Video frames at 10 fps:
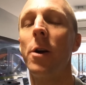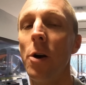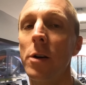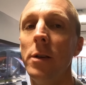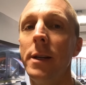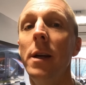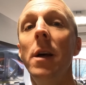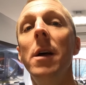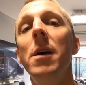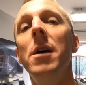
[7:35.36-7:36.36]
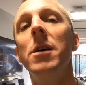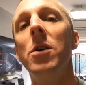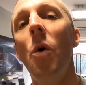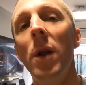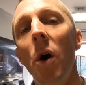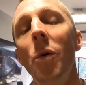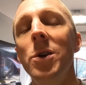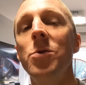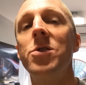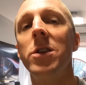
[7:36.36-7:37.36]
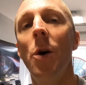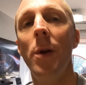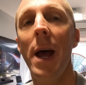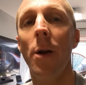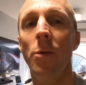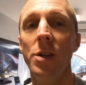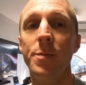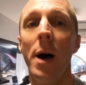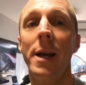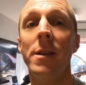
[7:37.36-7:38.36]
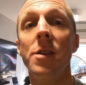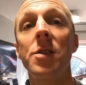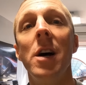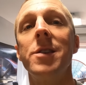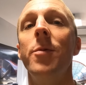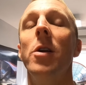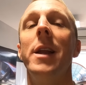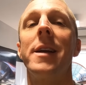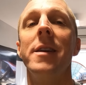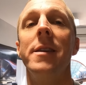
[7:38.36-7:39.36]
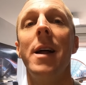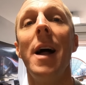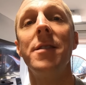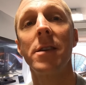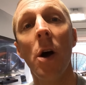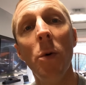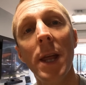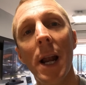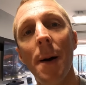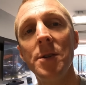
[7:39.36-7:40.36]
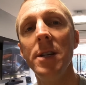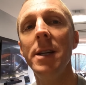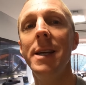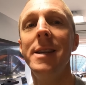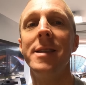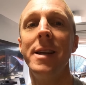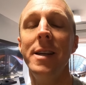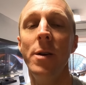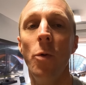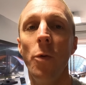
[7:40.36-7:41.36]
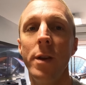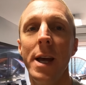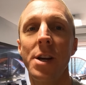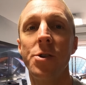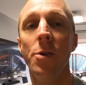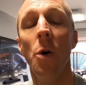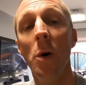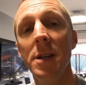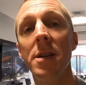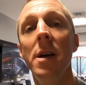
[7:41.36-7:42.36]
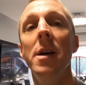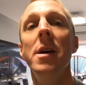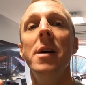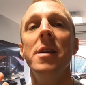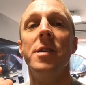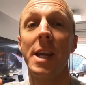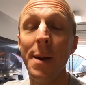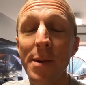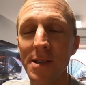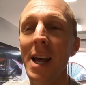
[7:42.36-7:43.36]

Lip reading: and gurgling going on when you slow down on this bike. This customer elected not to go with that option. He said he didn't want the extra noise to keep his